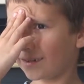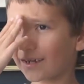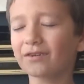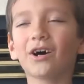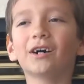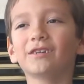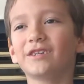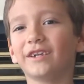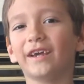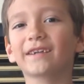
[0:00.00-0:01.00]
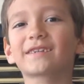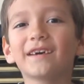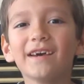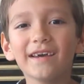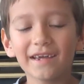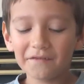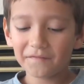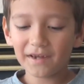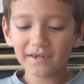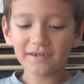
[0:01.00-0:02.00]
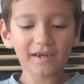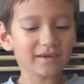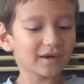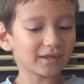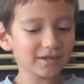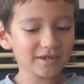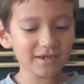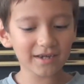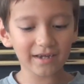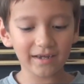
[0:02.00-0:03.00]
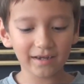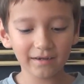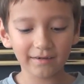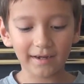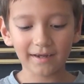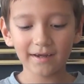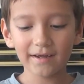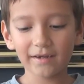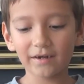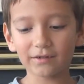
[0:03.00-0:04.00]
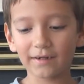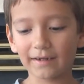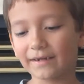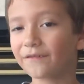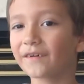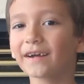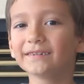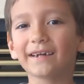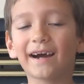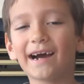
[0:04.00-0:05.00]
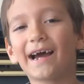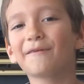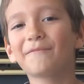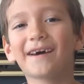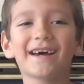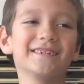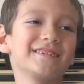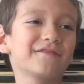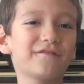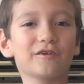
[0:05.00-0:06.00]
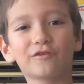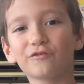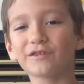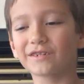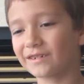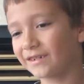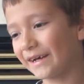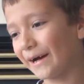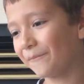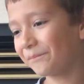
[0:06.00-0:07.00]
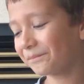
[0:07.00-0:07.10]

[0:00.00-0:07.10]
Technology, yes. He invented technology, different, iPads, phones, yeah.